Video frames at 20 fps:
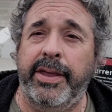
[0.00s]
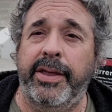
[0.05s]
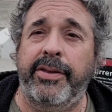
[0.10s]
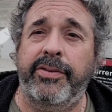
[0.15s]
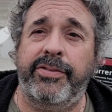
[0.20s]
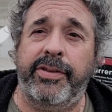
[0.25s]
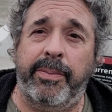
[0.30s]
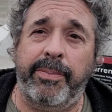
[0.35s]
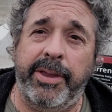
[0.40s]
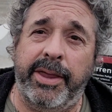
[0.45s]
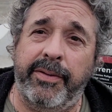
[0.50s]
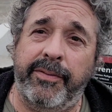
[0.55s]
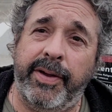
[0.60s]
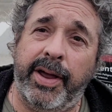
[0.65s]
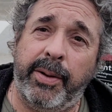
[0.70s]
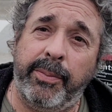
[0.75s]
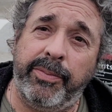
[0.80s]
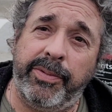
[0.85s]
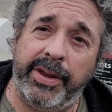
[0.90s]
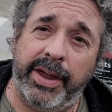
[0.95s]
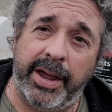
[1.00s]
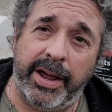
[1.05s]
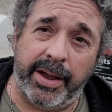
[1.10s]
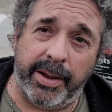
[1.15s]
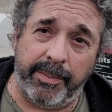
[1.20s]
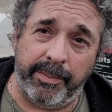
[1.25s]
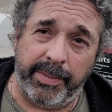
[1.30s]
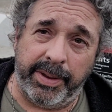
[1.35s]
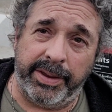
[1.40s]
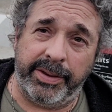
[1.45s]
Some that have helped
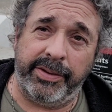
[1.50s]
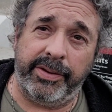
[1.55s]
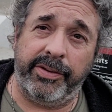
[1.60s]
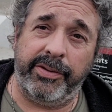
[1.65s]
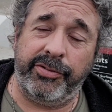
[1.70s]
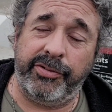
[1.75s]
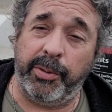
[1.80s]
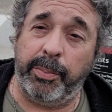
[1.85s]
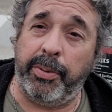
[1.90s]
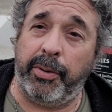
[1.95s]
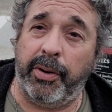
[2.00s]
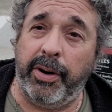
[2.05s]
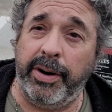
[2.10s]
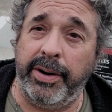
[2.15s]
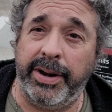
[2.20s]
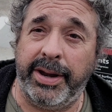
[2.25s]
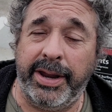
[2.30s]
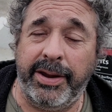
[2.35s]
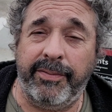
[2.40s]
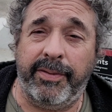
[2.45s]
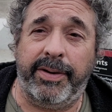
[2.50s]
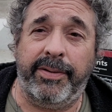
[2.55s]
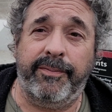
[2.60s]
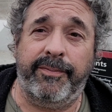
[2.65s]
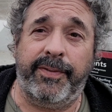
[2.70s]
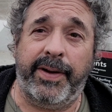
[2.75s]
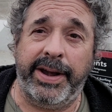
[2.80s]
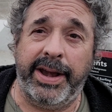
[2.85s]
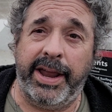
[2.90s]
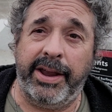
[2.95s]
um, support, even
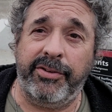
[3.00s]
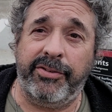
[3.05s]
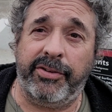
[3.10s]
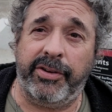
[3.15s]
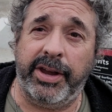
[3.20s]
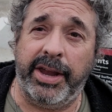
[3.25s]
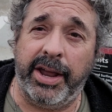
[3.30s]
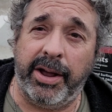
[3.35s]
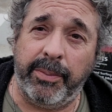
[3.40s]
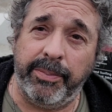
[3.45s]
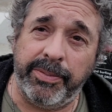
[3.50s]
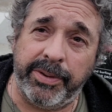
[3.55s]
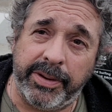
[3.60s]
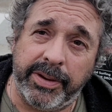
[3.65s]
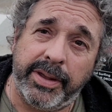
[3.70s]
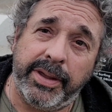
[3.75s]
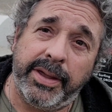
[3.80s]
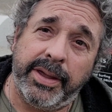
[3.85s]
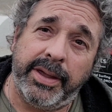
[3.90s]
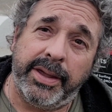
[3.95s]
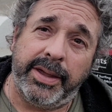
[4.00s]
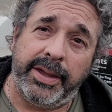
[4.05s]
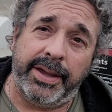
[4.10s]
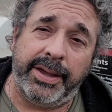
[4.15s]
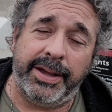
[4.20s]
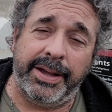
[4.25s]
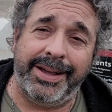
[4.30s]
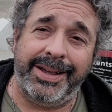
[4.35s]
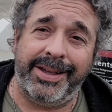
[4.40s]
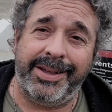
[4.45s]
financially helped
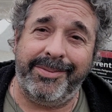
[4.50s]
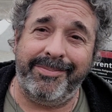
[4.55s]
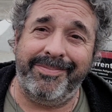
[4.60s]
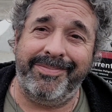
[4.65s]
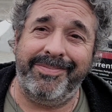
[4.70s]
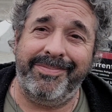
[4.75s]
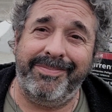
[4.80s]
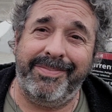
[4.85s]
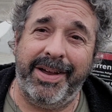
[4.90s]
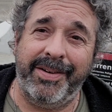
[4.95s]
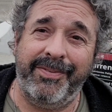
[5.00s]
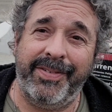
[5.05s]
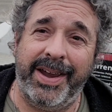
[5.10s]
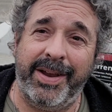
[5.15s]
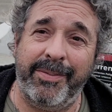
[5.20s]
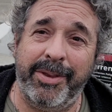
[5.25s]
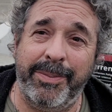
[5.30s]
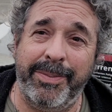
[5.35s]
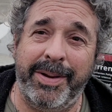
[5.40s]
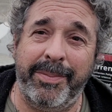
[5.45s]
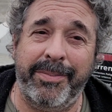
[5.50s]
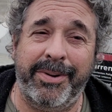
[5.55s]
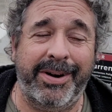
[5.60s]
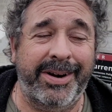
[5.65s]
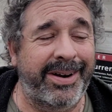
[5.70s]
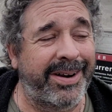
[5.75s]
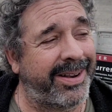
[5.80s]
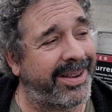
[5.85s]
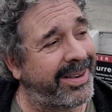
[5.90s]
um, my family member.